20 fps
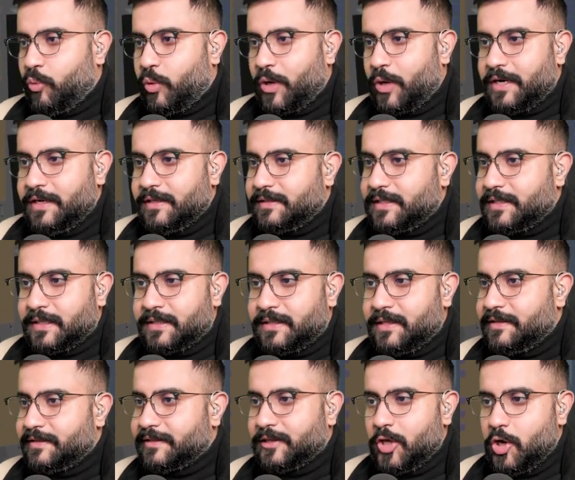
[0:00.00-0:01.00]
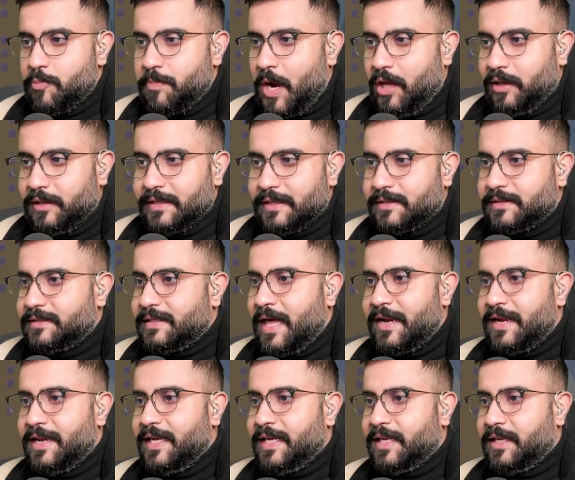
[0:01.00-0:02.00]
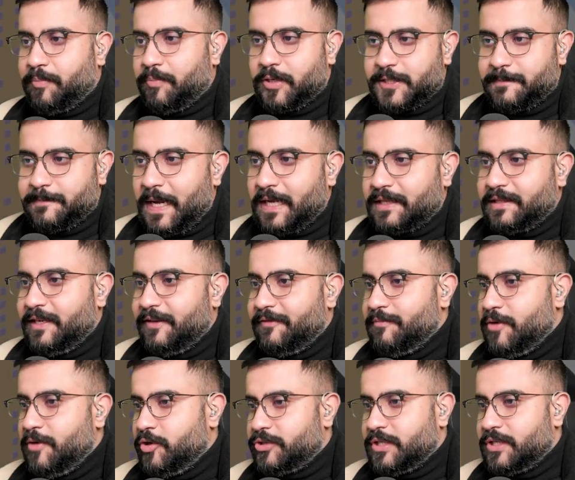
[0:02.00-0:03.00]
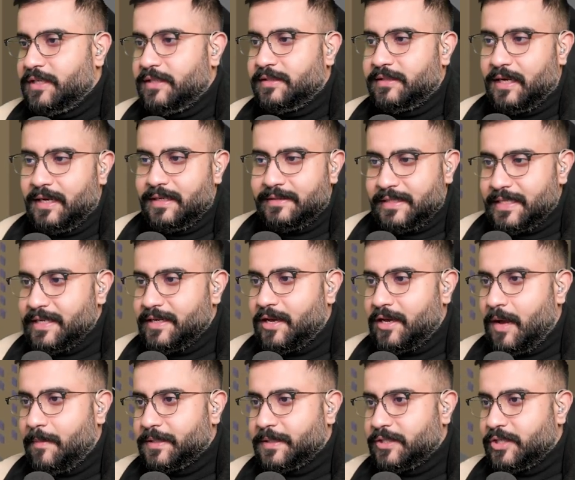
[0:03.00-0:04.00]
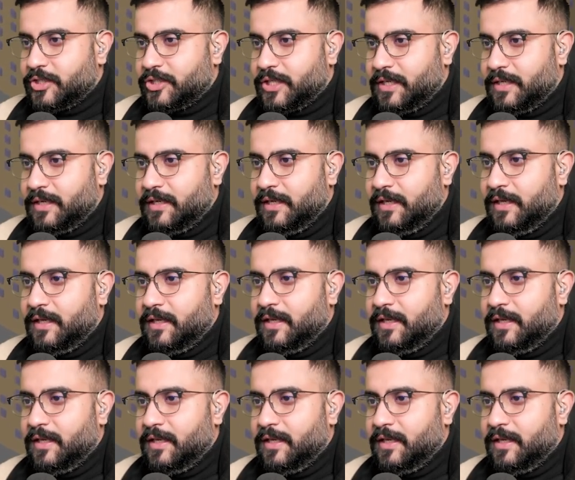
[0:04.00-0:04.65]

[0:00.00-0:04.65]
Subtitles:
We're going to stick to this low poly aesthetic, perspective, motion design, scene composition.